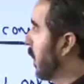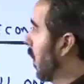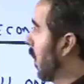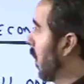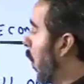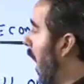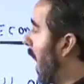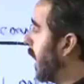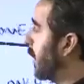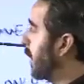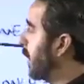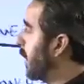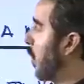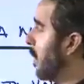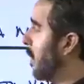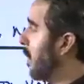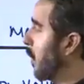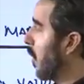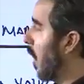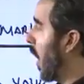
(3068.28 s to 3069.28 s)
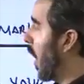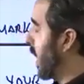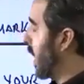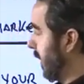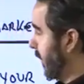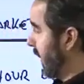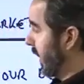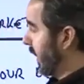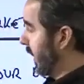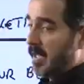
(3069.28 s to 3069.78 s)
Why do you want to build
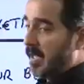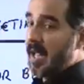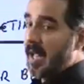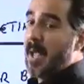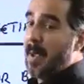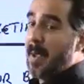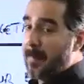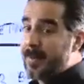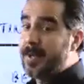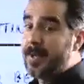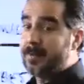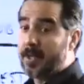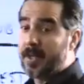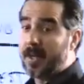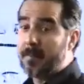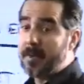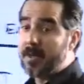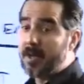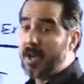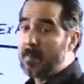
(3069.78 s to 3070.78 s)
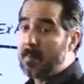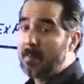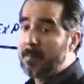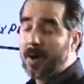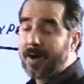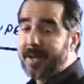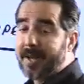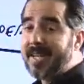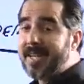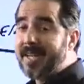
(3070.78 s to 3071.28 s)
audiences? Because you're going to become a
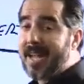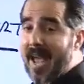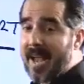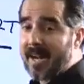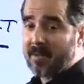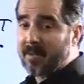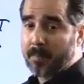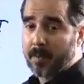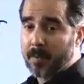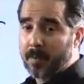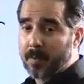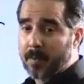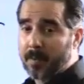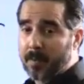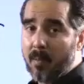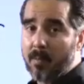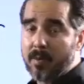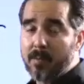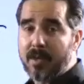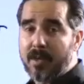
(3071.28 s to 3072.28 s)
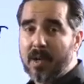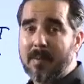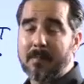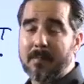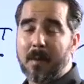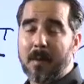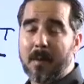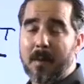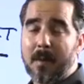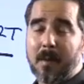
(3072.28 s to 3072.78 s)
marketing expert. And when you become a
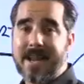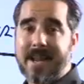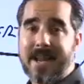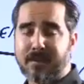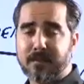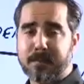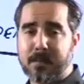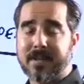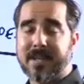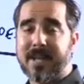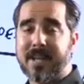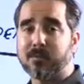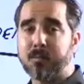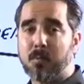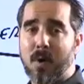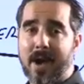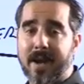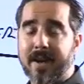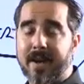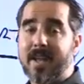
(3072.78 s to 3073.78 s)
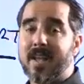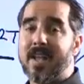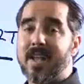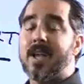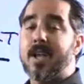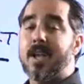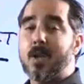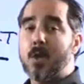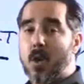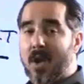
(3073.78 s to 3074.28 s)
marketing expert, guess what?
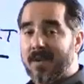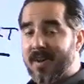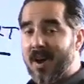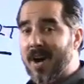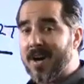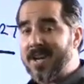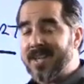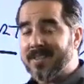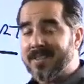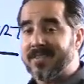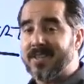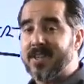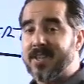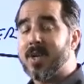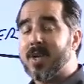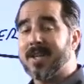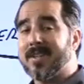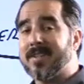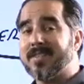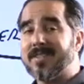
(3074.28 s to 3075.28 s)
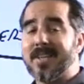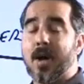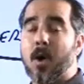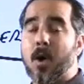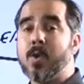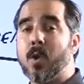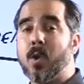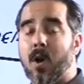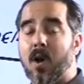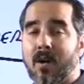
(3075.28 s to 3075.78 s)
You have audiences that you can sell
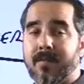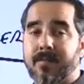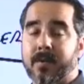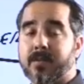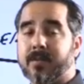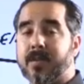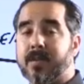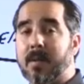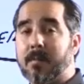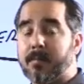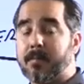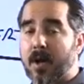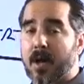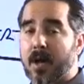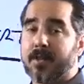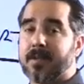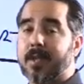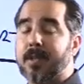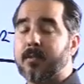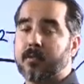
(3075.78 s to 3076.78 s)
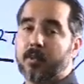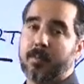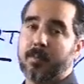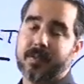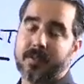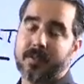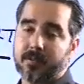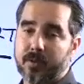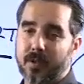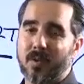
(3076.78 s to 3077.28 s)
your offers and products and
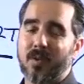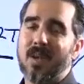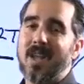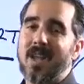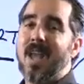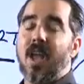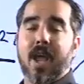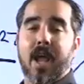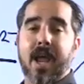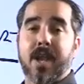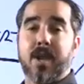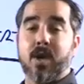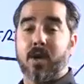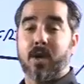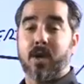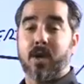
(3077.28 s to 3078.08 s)
services to, and you're going